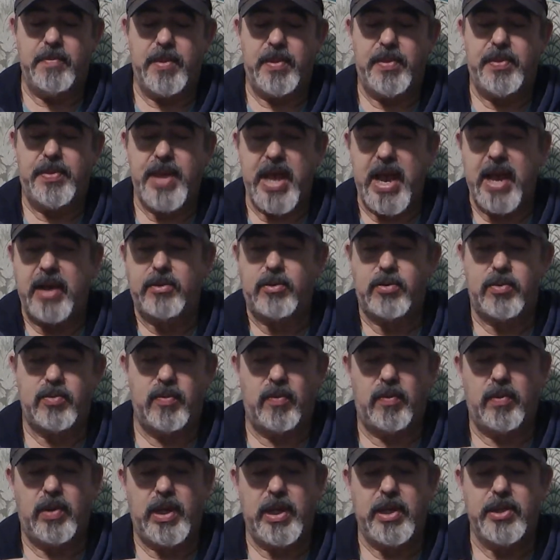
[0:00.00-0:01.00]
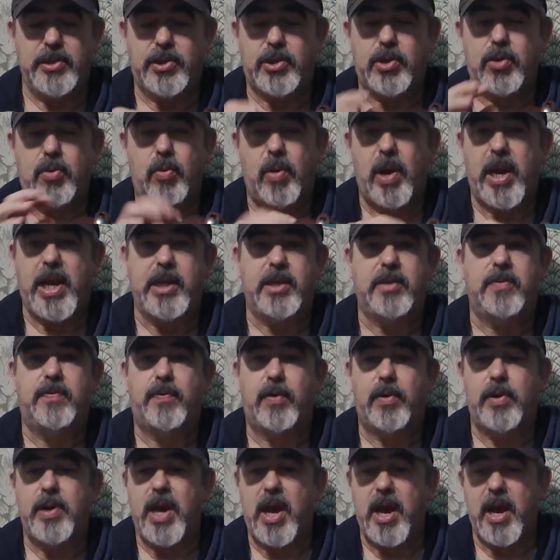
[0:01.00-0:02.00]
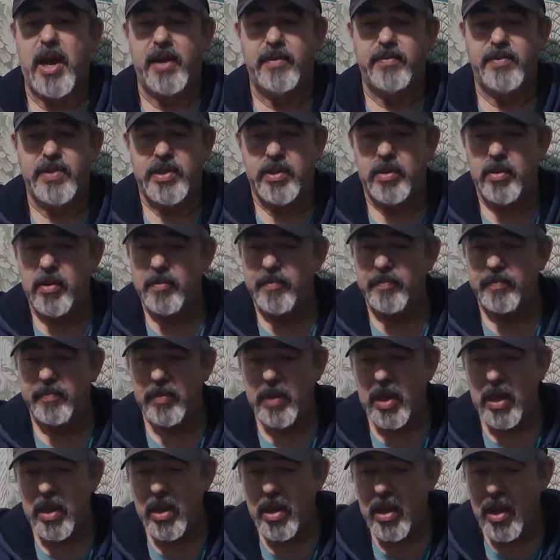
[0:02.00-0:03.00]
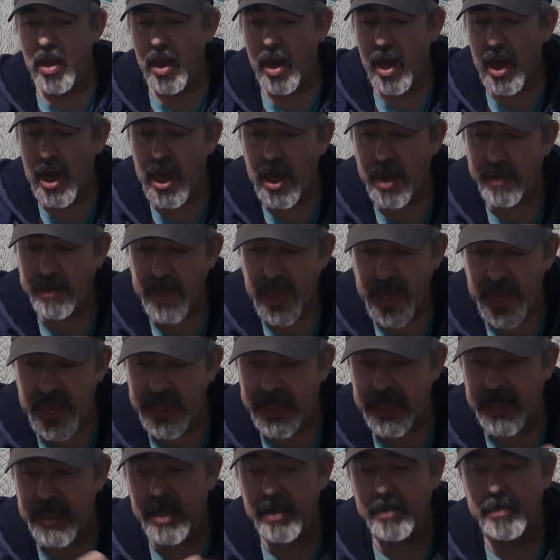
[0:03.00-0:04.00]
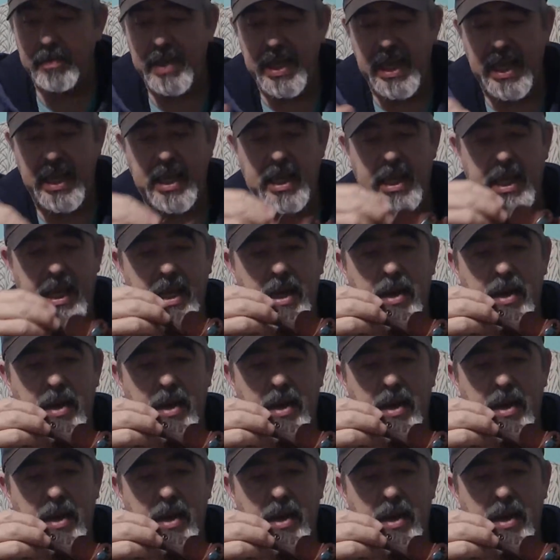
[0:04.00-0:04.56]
that is great for knives. And it can be in